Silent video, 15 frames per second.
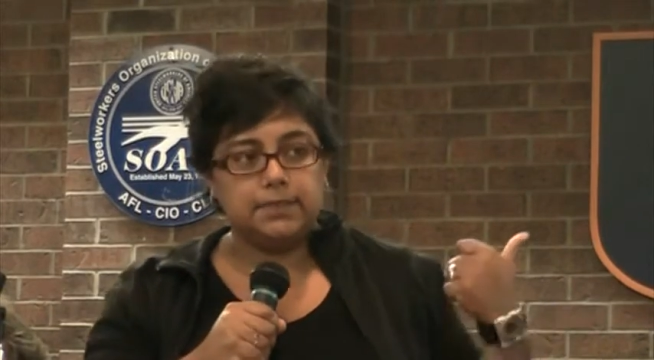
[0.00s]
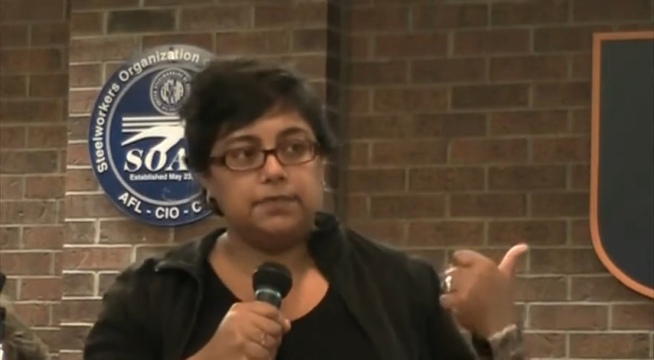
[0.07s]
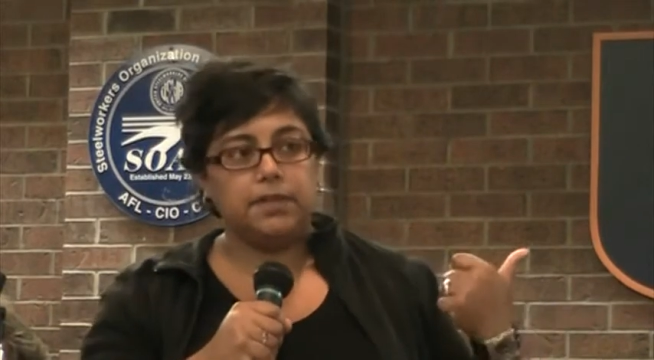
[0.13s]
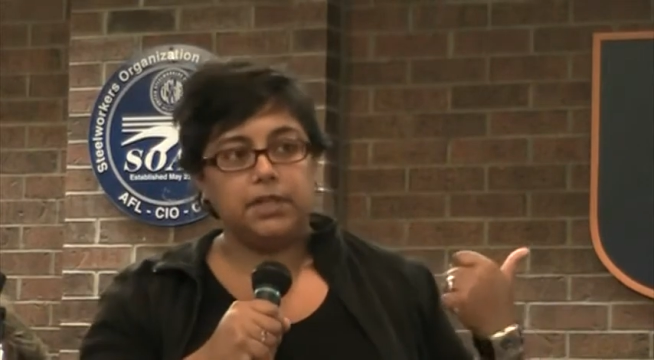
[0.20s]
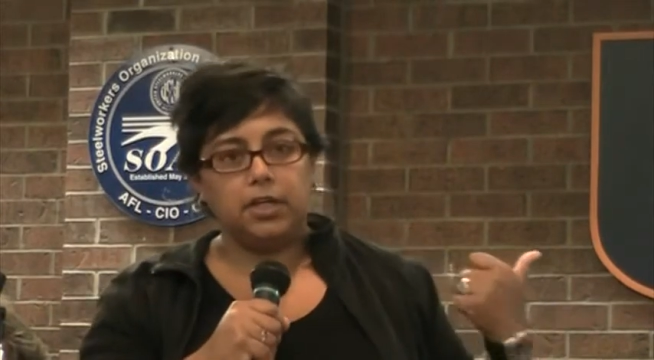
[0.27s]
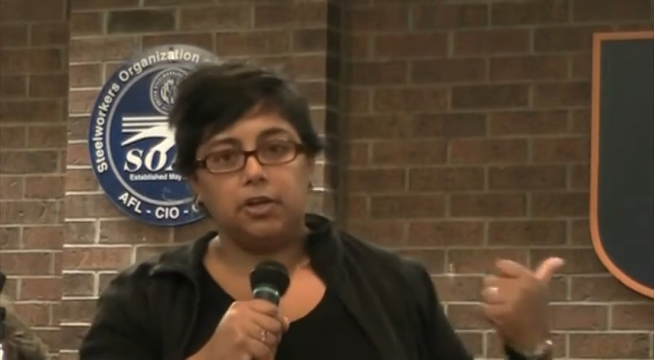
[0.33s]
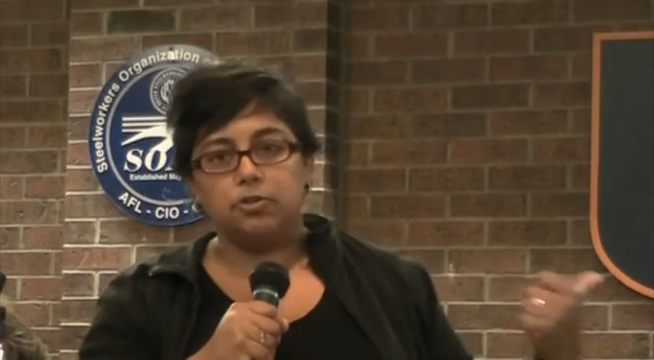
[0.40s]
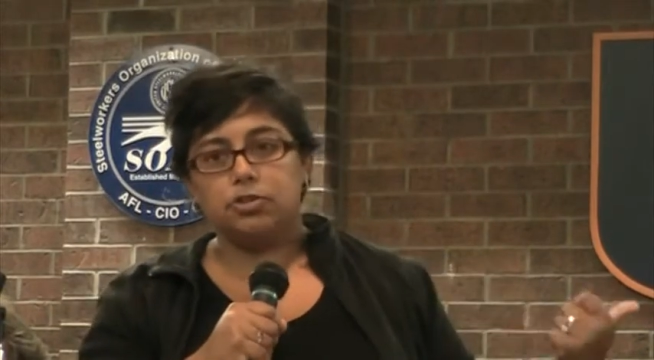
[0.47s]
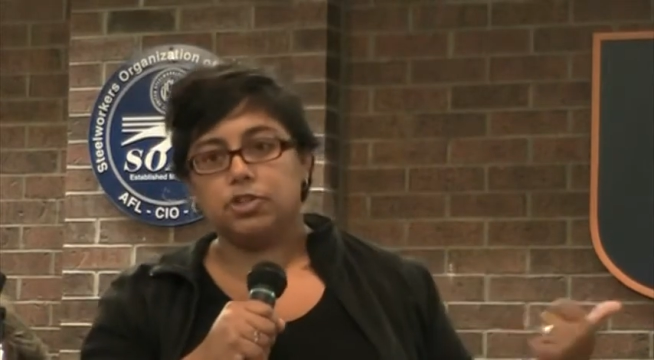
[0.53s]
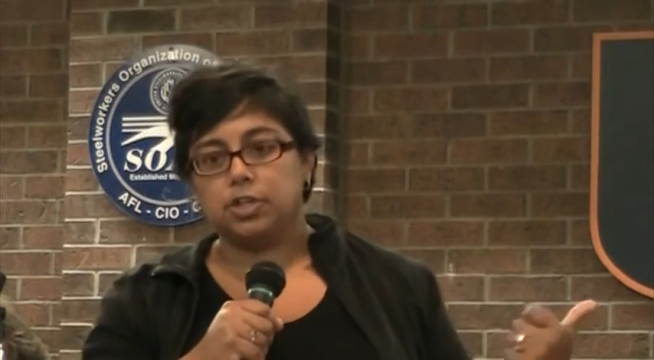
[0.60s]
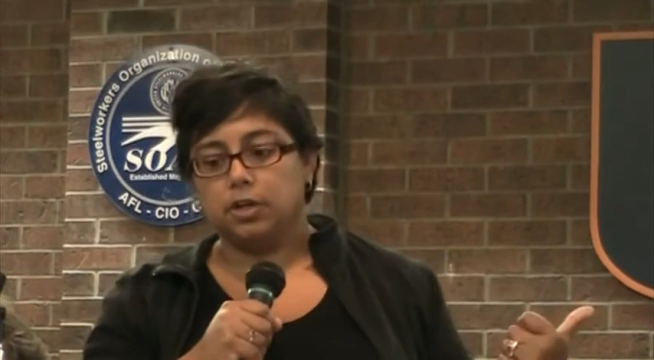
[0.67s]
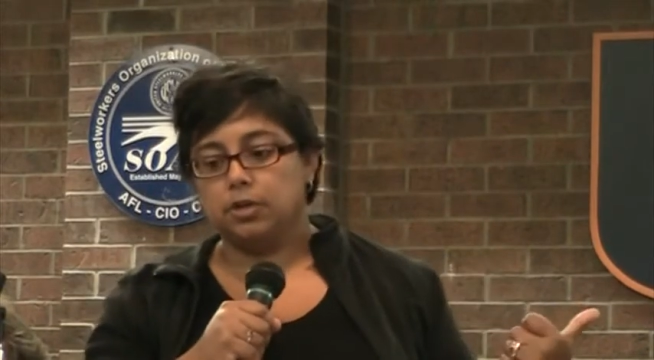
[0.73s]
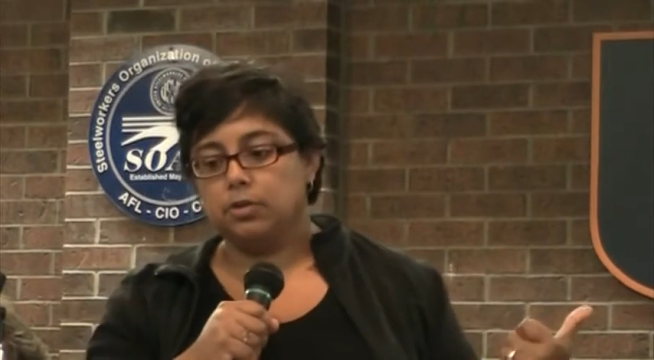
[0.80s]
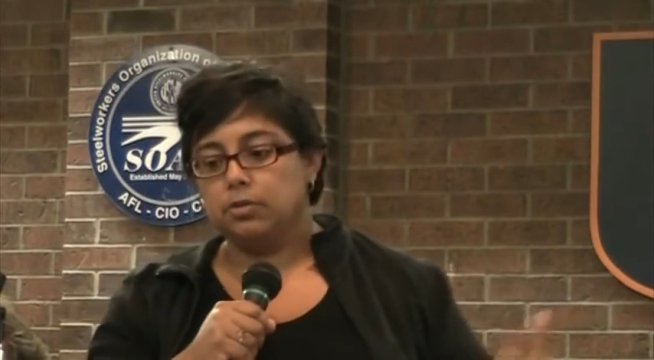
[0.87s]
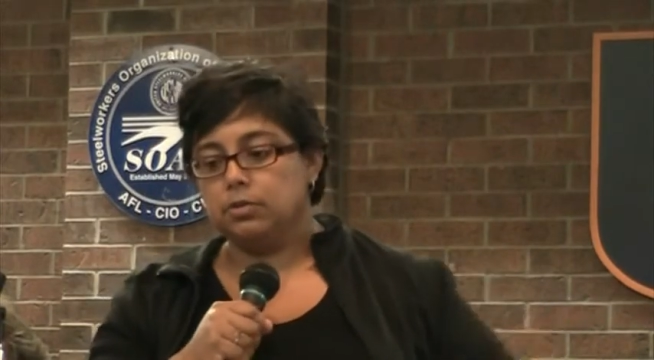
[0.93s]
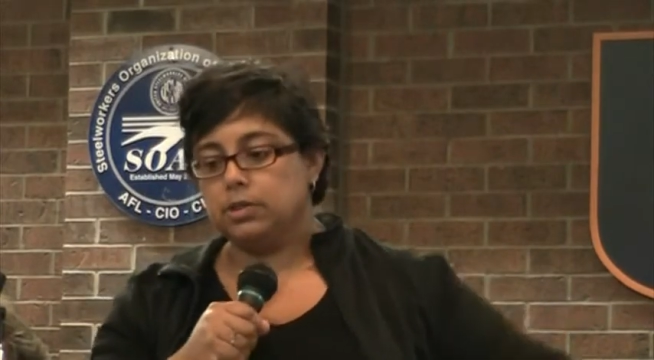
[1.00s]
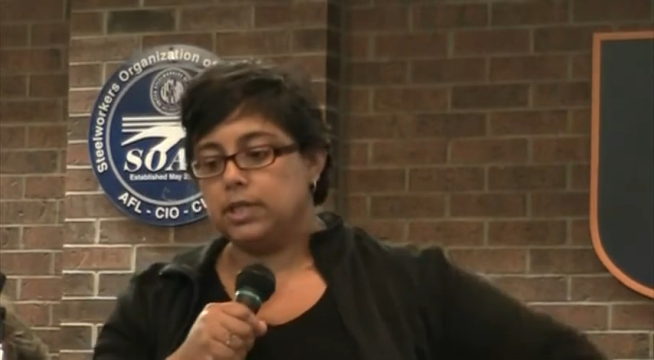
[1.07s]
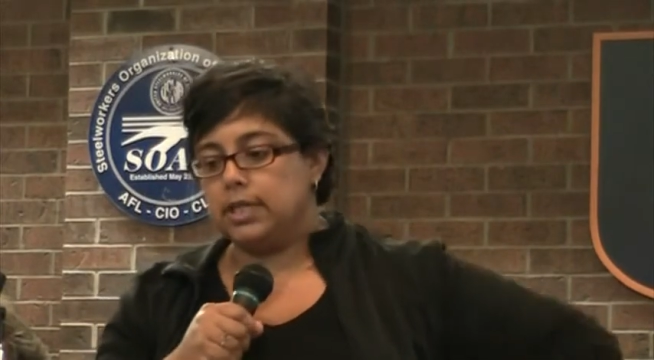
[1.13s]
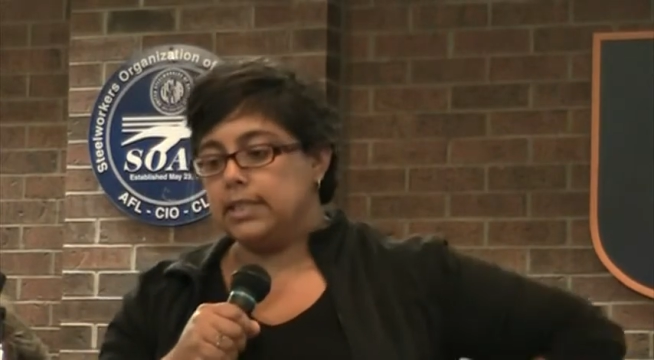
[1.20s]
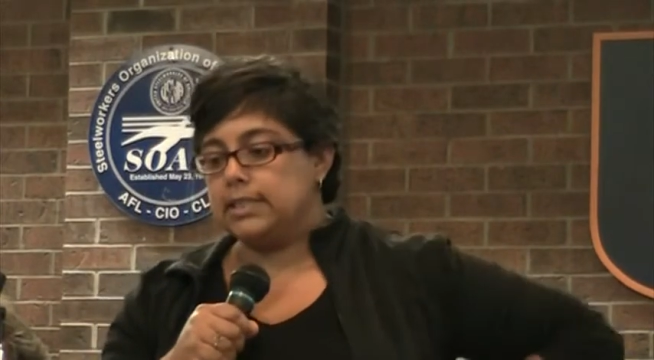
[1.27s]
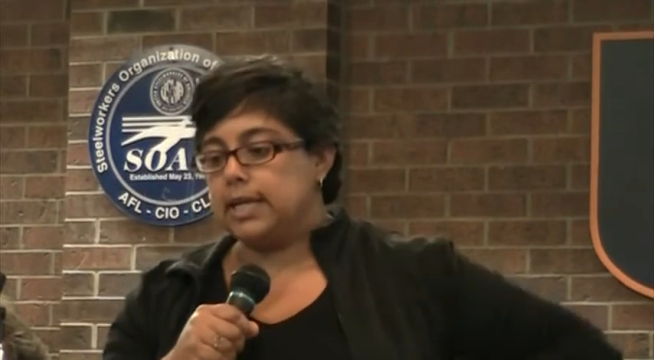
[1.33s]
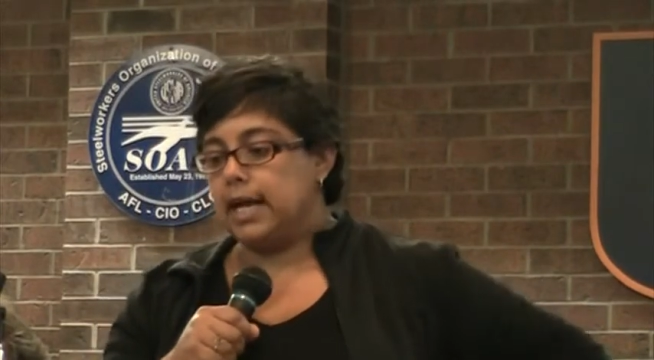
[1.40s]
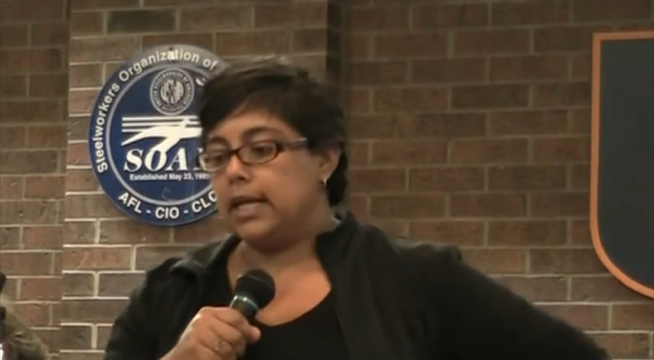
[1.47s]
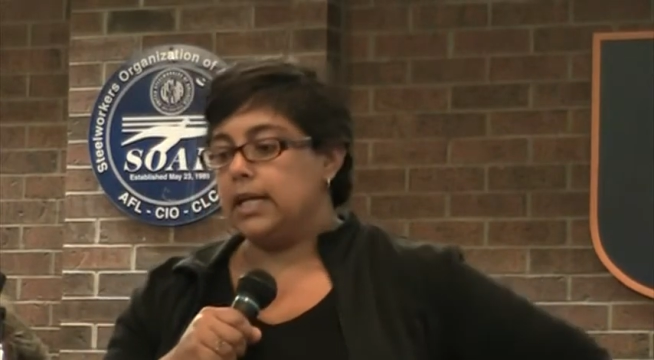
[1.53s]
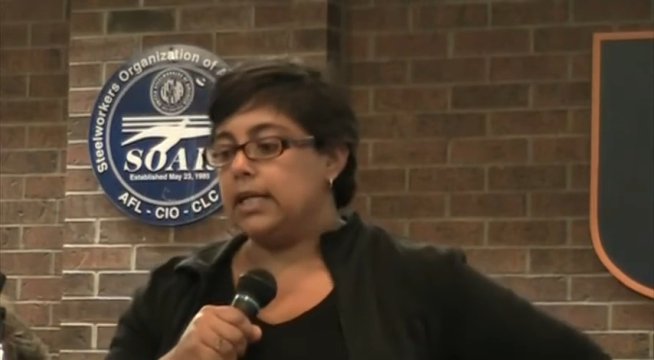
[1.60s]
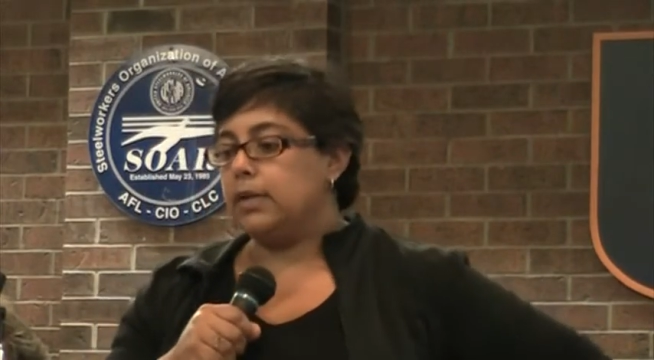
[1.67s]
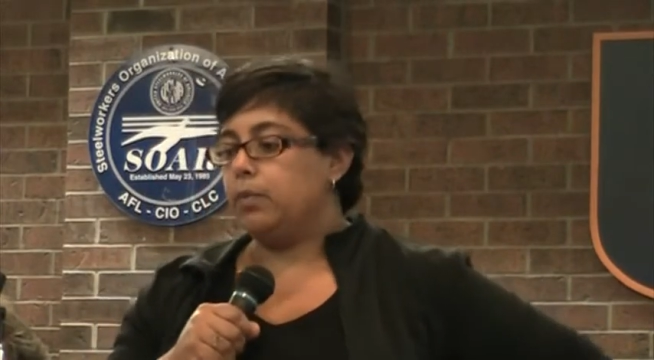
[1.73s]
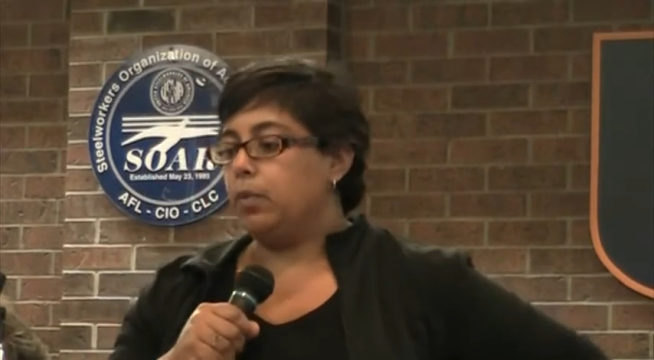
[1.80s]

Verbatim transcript: video shows exactly